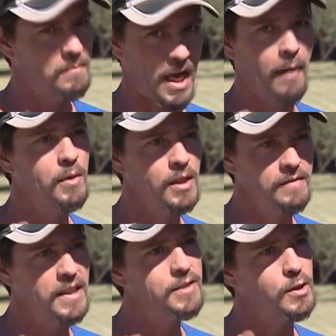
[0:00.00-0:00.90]
I
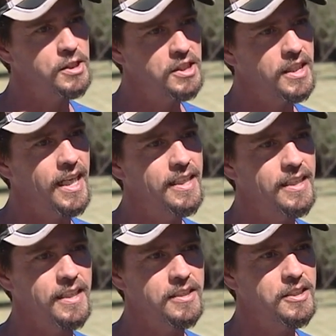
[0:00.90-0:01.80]
believe that's what she got,
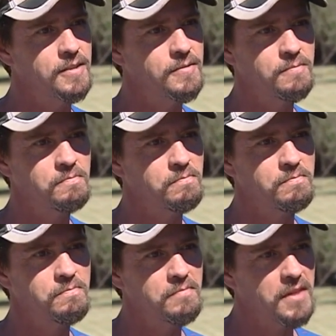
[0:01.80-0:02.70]
yes. She
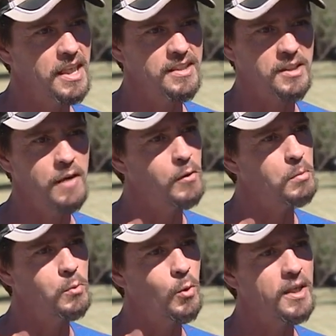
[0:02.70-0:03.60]
has never
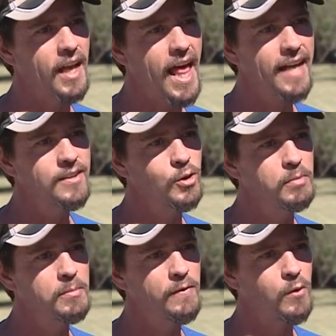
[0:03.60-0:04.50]
been one to lie to
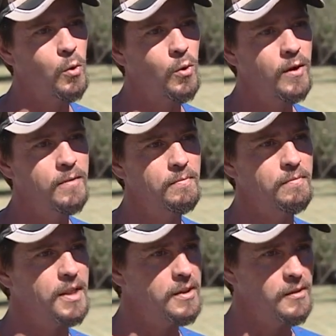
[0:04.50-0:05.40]
me before.
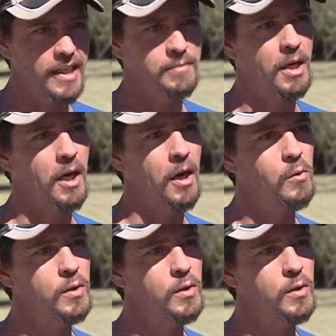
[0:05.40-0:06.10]
Neither has my other